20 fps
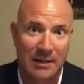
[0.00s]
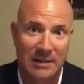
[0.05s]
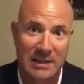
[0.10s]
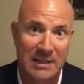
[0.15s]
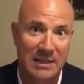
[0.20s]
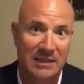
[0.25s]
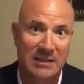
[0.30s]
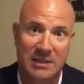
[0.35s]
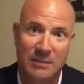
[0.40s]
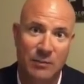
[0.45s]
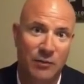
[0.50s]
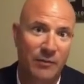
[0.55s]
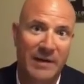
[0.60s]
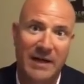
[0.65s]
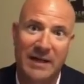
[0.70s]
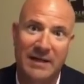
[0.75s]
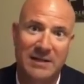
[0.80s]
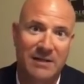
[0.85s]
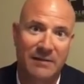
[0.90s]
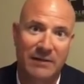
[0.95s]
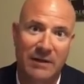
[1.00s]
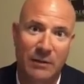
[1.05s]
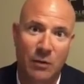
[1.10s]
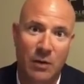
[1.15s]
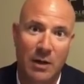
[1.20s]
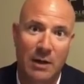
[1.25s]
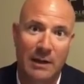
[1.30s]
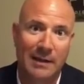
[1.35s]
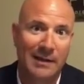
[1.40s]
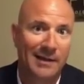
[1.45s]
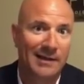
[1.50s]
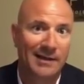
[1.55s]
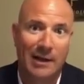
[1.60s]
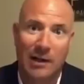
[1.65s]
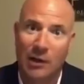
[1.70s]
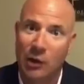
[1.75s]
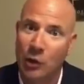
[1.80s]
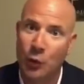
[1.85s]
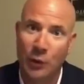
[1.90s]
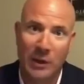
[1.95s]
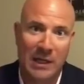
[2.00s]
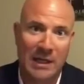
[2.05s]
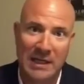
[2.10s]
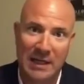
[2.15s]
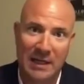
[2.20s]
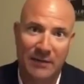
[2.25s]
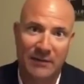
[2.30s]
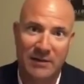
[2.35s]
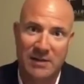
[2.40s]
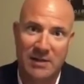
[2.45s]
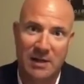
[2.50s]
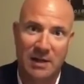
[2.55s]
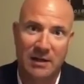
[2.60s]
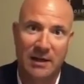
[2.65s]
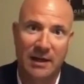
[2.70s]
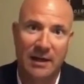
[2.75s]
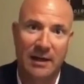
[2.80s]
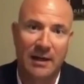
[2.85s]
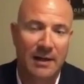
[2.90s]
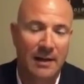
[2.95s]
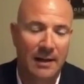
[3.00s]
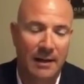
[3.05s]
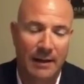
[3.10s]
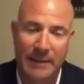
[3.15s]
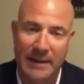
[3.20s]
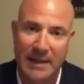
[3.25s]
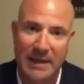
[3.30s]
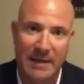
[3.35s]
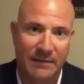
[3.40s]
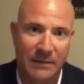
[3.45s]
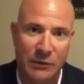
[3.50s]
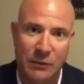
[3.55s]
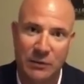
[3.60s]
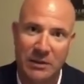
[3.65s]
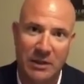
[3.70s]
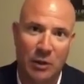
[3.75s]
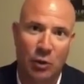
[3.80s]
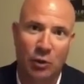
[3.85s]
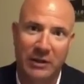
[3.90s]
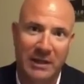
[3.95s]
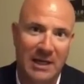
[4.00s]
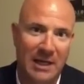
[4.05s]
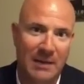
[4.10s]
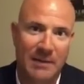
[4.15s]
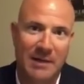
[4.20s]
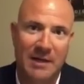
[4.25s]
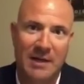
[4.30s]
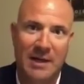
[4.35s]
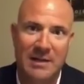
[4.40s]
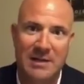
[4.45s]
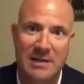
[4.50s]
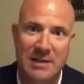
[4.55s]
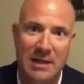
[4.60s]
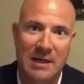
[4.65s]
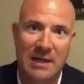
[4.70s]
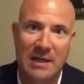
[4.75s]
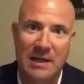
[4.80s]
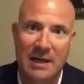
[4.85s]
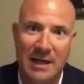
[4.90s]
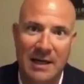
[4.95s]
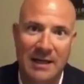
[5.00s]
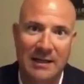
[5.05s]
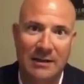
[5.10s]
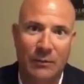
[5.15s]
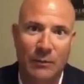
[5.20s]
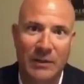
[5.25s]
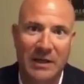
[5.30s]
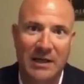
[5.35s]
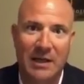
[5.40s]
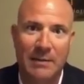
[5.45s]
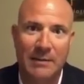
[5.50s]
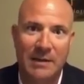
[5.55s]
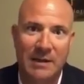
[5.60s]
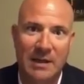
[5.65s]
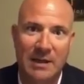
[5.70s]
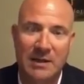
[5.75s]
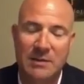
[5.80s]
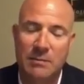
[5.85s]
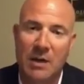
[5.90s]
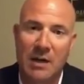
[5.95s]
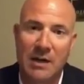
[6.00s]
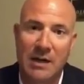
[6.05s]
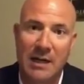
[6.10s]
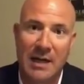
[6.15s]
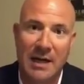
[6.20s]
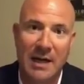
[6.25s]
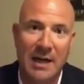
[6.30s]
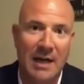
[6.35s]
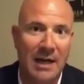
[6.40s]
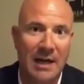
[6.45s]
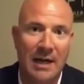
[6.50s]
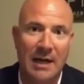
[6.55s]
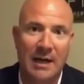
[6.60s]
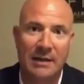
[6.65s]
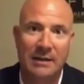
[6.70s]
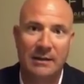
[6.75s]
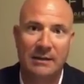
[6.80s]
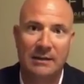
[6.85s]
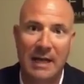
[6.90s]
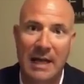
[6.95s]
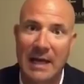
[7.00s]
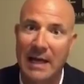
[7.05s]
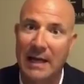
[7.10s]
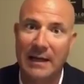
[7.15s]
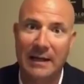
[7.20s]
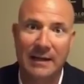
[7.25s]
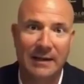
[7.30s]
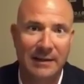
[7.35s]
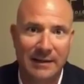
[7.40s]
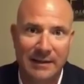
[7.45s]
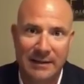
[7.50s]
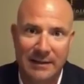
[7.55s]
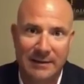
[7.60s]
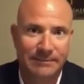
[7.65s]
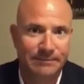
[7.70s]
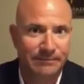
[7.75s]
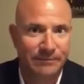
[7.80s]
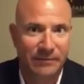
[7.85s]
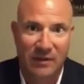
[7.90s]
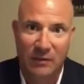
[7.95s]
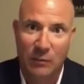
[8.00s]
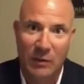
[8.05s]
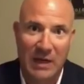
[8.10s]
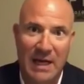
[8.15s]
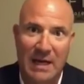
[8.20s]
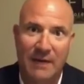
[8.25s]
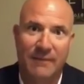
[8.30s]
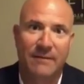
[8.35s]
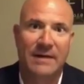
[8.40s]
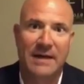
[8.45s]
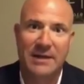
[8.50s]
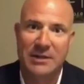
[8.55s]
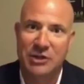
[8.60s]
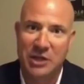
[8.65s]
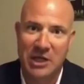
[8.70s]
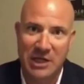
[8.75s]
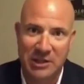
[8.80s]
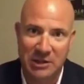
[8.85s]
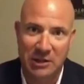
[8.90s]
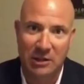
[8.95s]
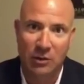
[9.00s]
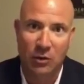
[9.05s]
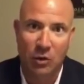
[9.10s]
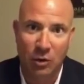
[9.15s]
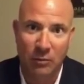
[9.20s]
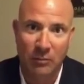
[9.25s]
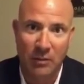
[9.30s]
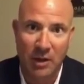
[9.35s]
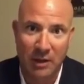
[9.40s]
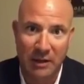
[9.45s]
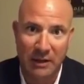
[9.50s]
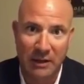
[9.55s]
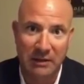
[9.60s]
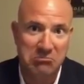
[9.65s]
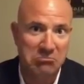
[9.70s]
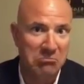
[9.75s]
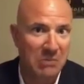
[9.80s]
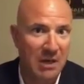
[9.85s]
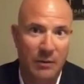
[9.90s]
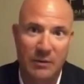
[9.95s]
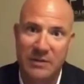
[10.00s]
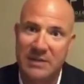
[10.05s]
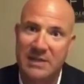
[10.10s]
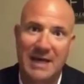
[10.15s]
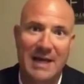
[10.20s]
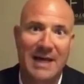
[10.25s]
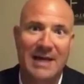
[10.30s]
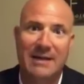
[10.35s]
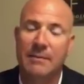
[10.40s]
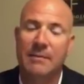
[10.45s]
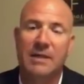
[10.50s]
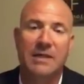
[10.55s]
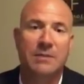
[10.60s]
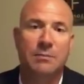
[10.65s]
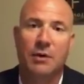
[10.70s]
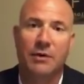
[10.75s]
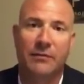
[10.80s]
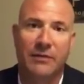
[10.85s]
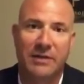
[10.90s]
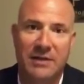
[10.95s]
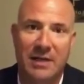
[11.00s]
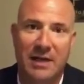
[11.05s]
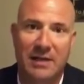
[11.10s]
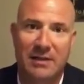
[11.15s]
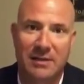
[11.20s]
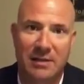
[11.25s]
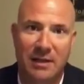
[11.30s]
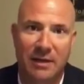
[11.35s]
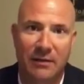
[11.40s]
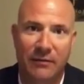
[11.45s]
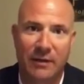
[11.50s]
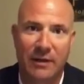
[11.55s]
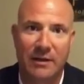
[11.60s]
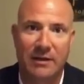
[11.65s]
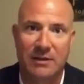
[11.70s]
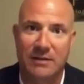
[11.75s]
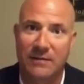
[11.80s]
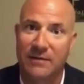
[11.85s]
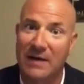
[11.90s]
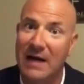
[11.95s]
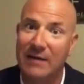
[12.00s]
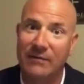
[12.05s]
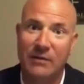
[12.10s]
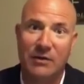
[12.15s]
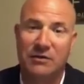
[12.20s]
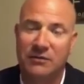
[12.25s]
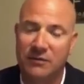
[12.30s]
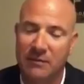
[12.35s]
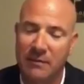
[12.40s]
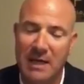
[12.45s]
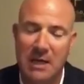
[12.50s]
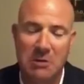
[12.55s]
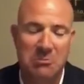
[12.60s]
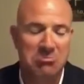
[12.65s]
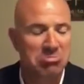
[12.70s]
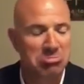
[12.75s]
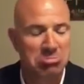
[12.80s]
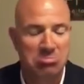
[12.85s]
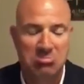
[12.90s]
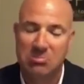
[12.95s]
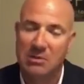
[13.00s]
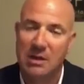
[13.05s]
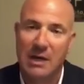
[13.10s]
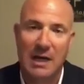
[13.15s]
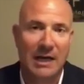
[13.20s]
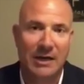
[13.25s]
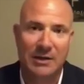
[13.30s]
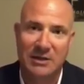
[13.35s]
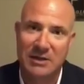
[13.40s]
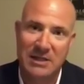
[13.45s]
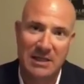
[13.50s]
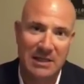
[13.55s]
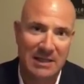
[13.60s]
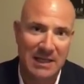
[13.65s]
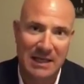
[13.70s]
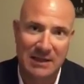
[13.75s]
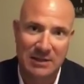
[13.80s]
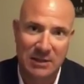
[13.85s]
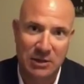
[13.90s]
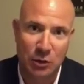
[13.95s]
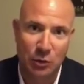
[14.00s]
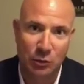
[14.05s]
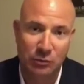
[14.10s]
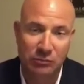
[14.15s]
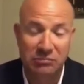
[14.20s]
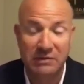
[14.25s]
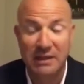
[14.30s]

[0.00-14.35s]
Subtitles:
Nixon's move back in '71, Luke, any given Sunday. I mean, if you came in on Sunday night or we came in next Monday and, hey, we had a phase change in the gold market, I would say, hey, that makes perfect sense. If it is 5 years from now, I could see that too.